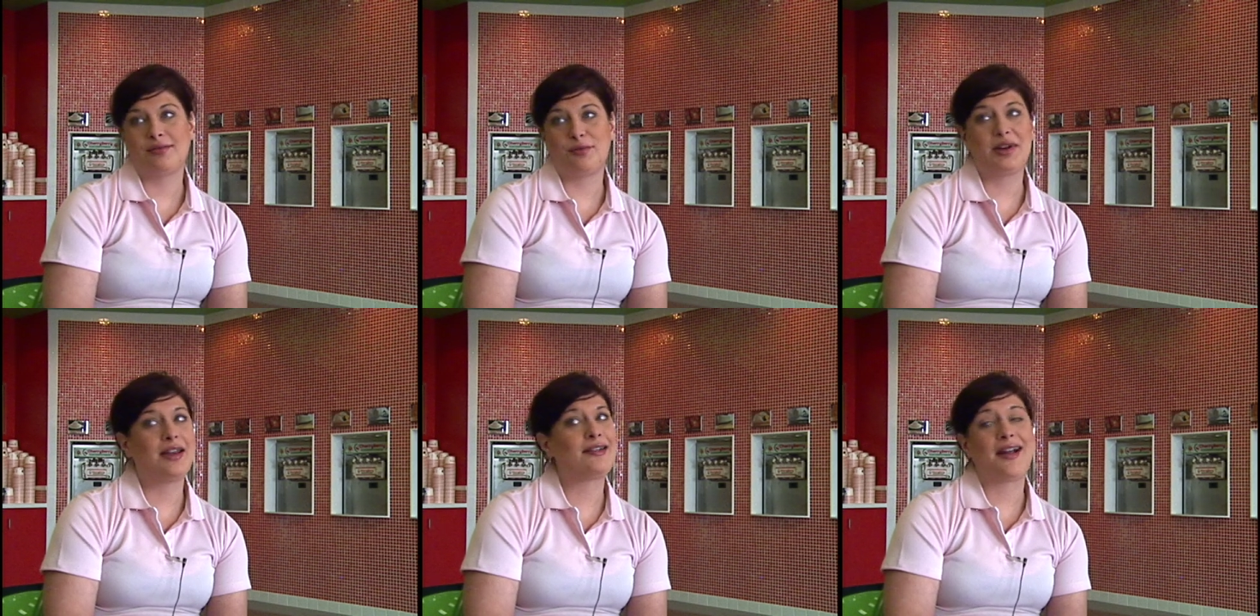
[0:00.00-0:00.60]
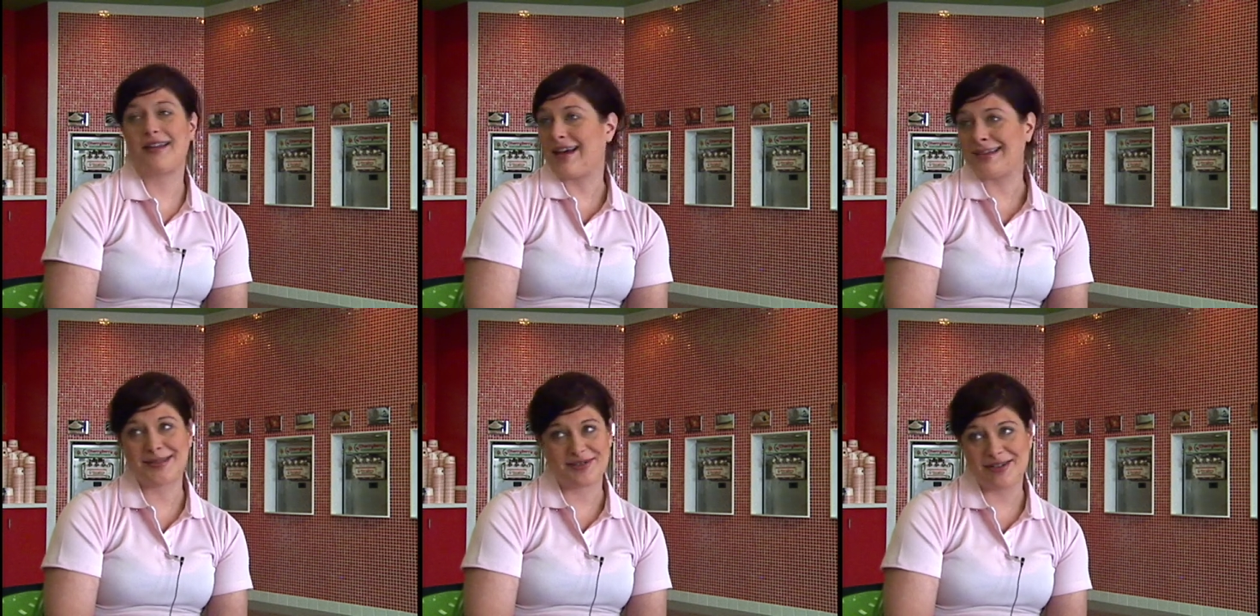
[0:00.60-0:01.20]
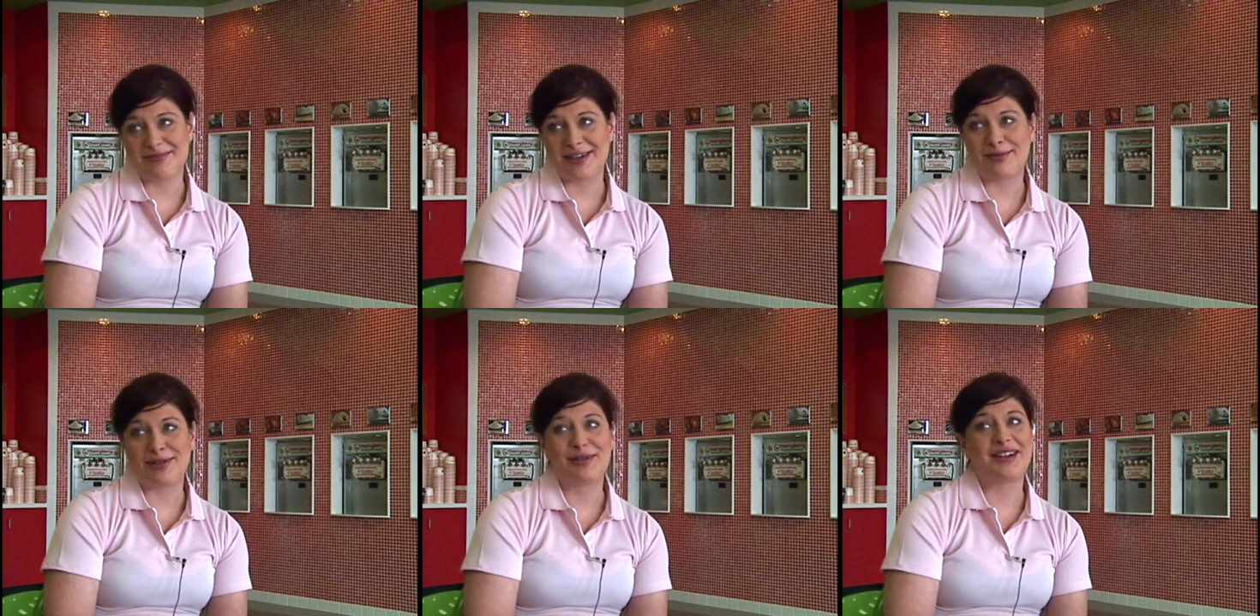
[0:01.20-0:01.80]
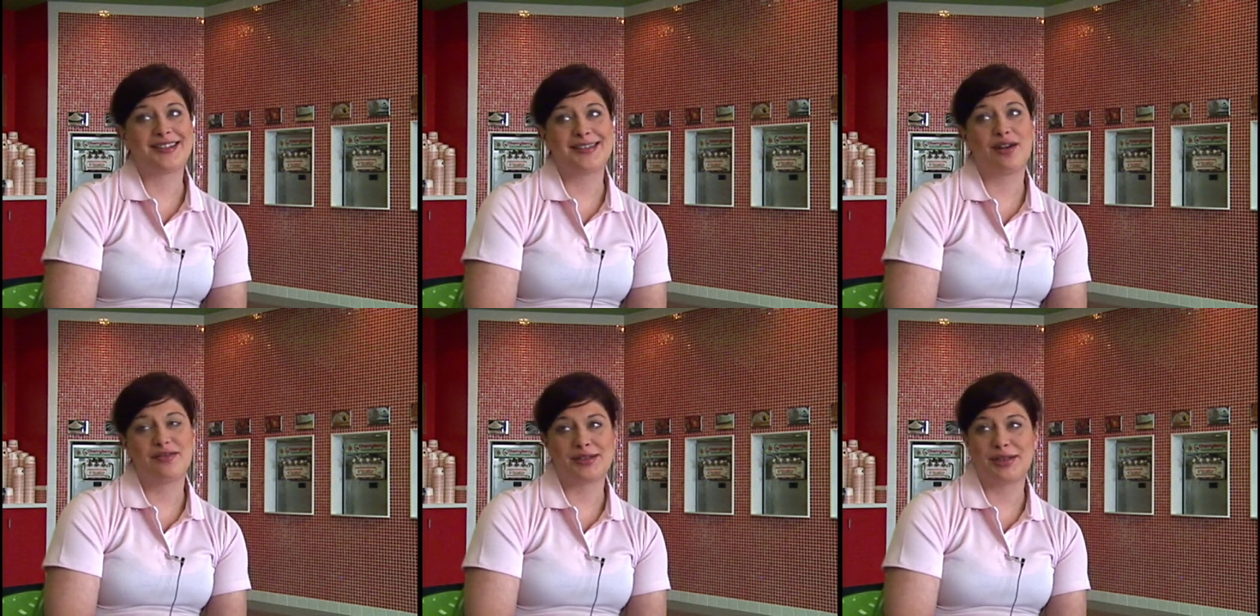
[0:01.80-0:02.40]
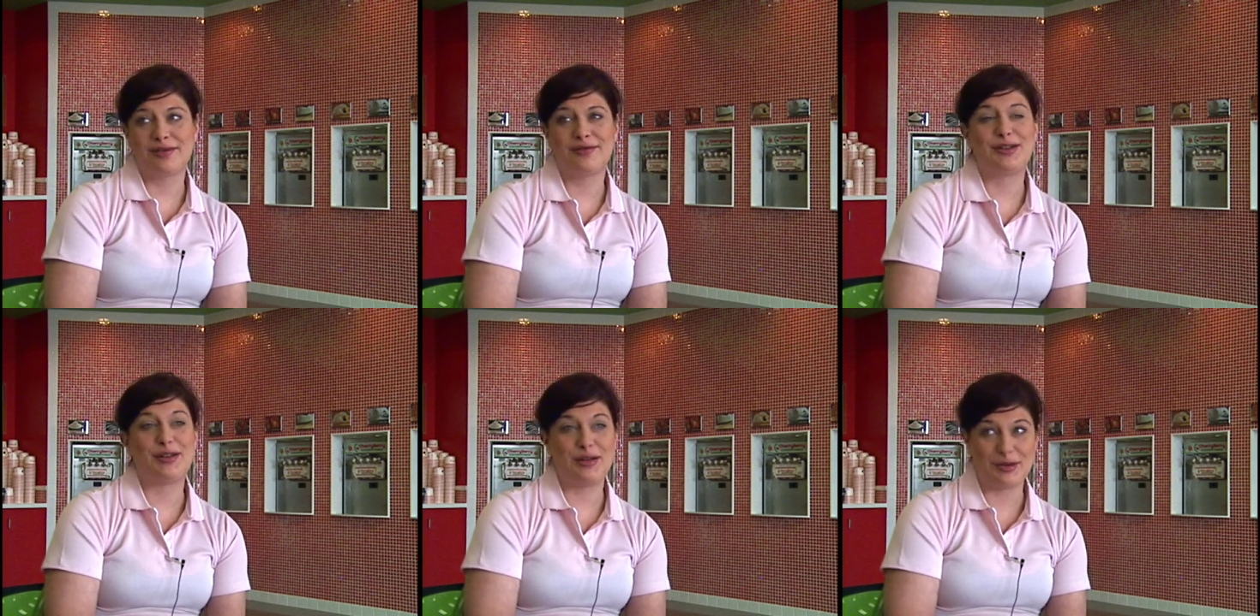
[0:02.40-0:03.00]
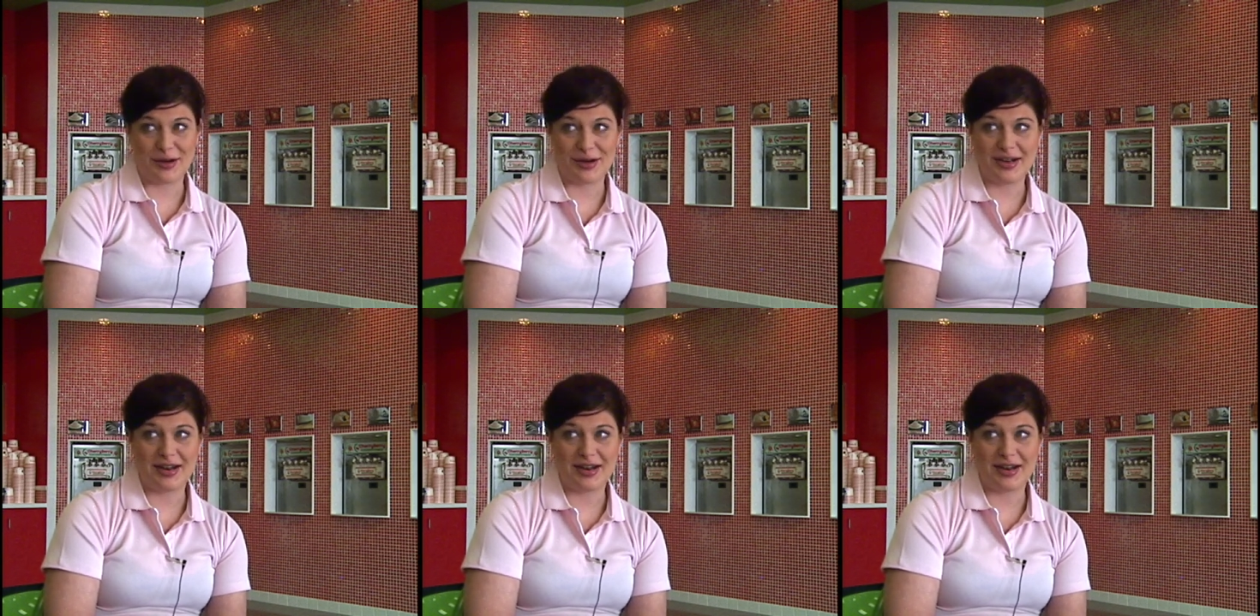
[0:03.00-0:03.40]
We are not ice cream. I mean, we are self serve yogurt.